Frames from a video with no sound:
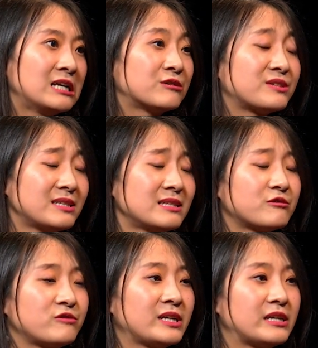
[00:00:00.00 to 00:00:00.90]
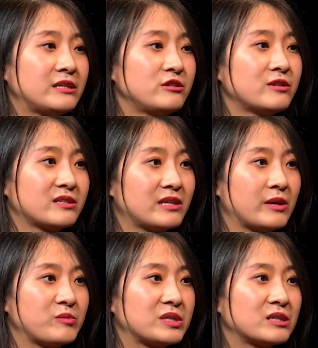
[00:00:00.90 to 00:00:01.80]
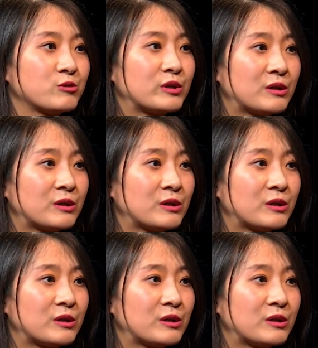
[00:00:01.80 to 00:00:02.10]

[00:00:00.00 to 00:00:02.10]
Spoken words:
So this is really interesting because we